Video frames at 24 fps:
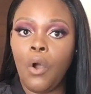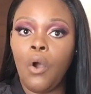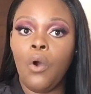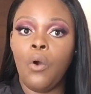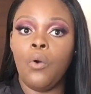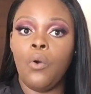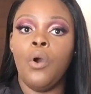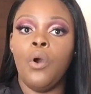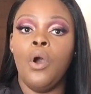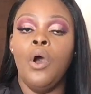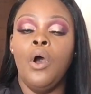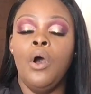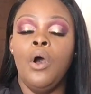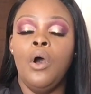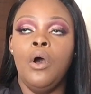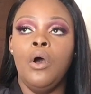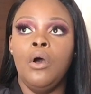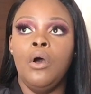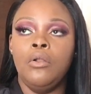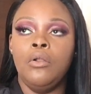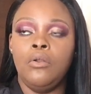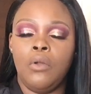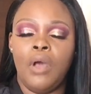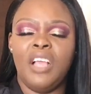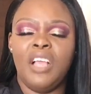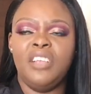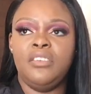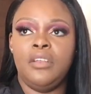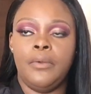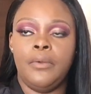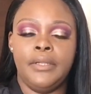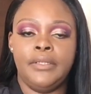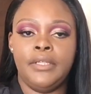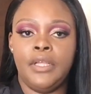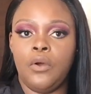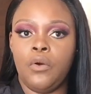oh no,
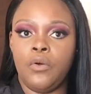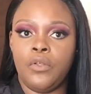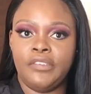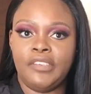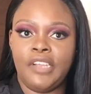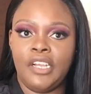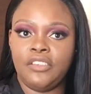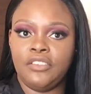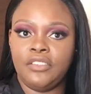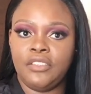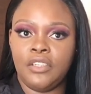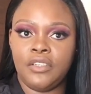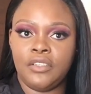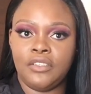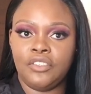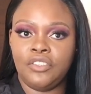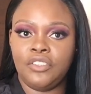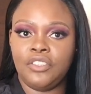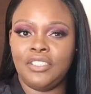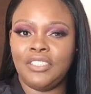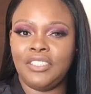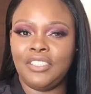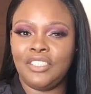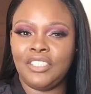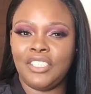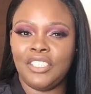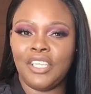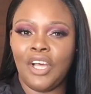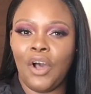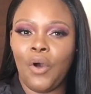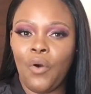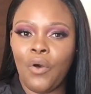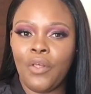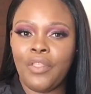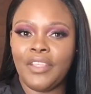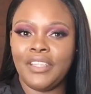actually I want to tell
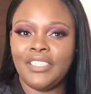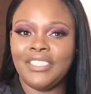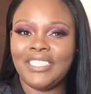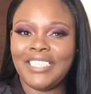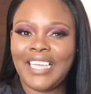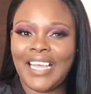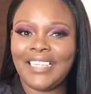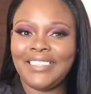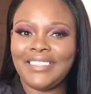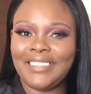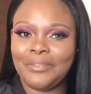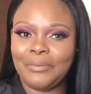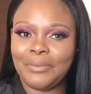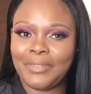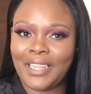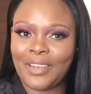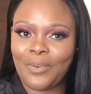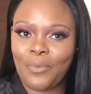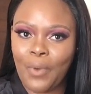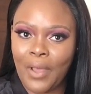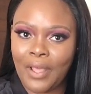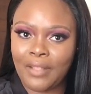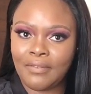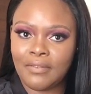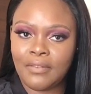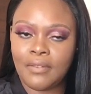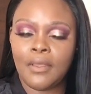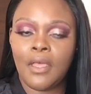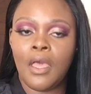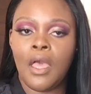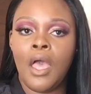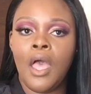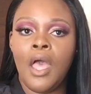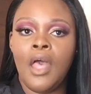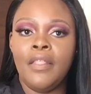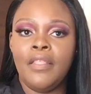all the customs at once.
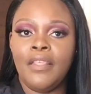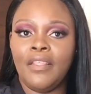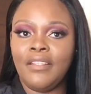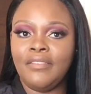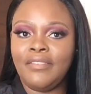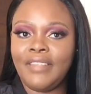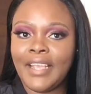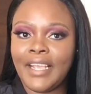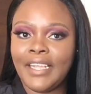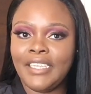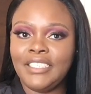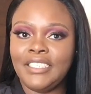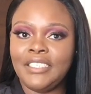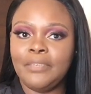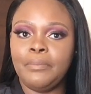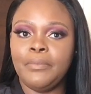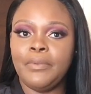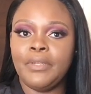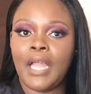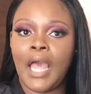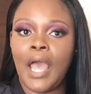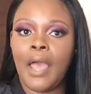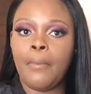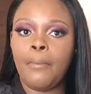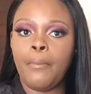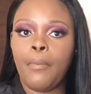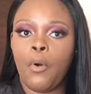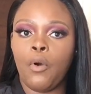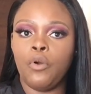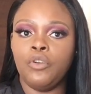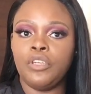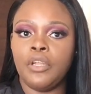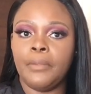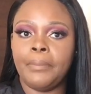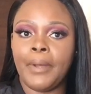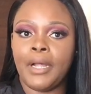Then the second shipment, I
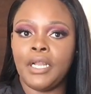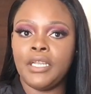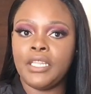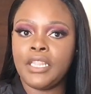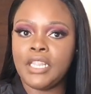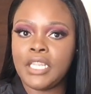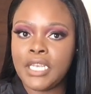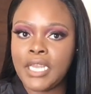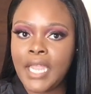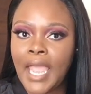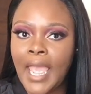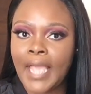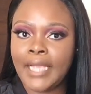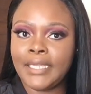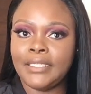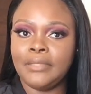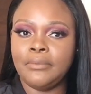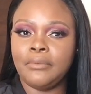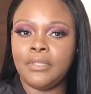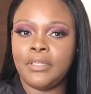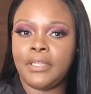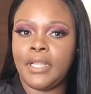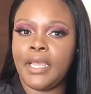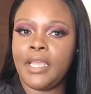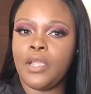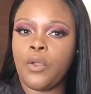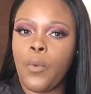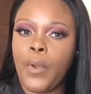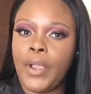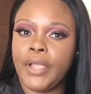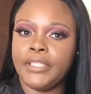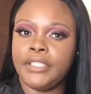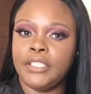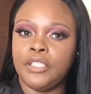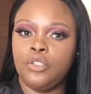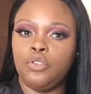bought about 3 items, and that
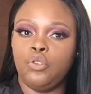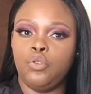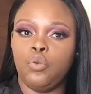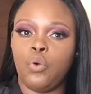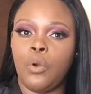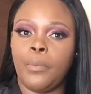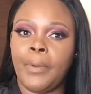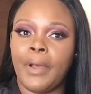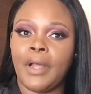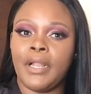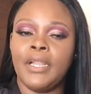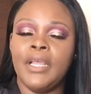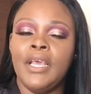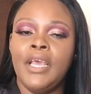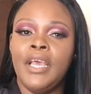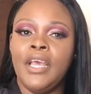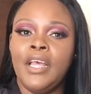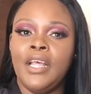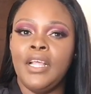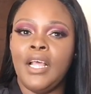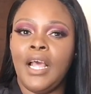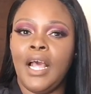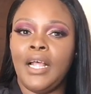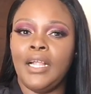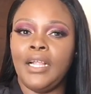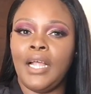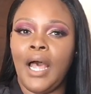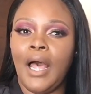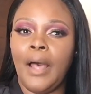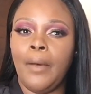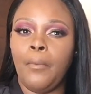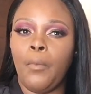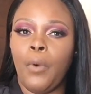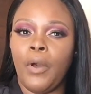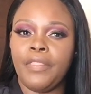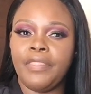equated to about
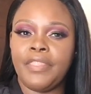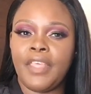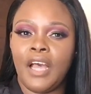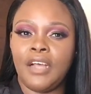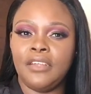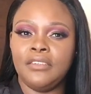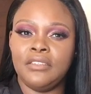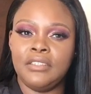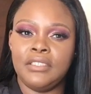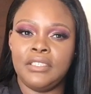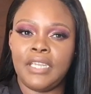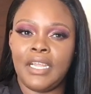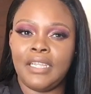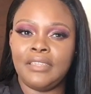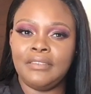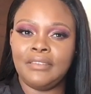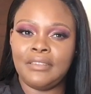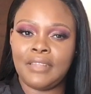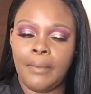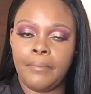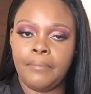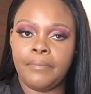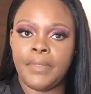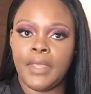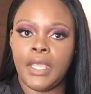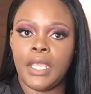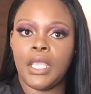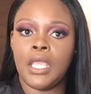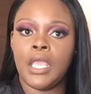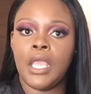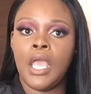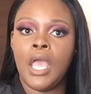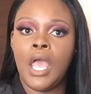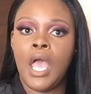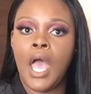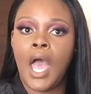1,000 and
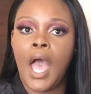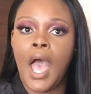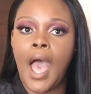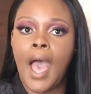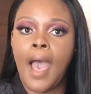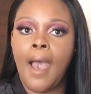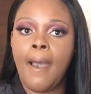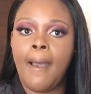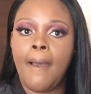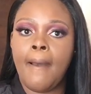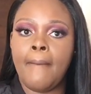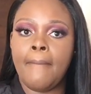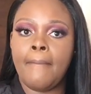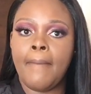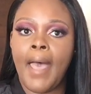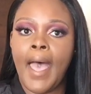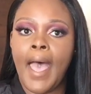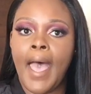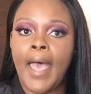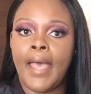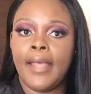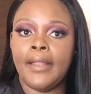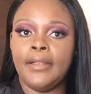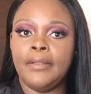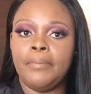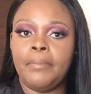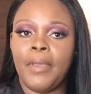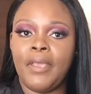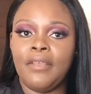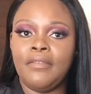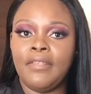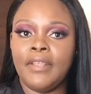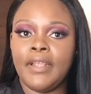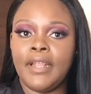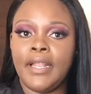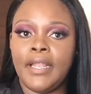something, and
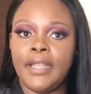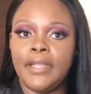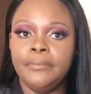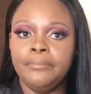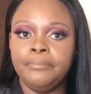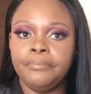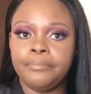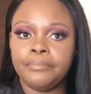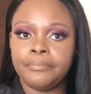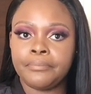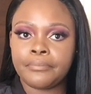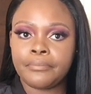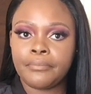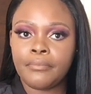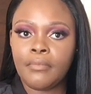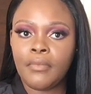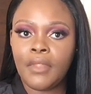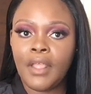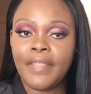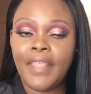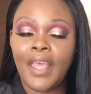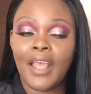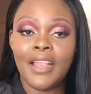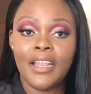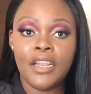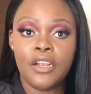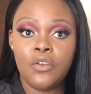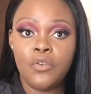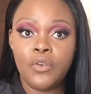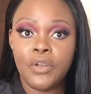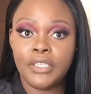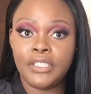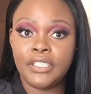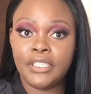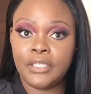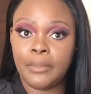basically that
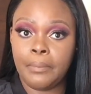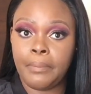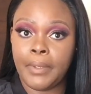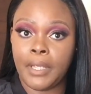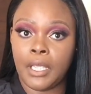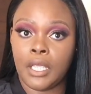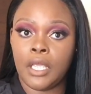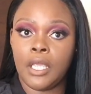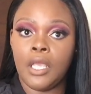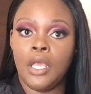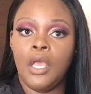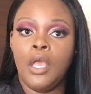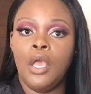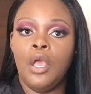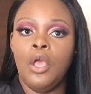included shipping.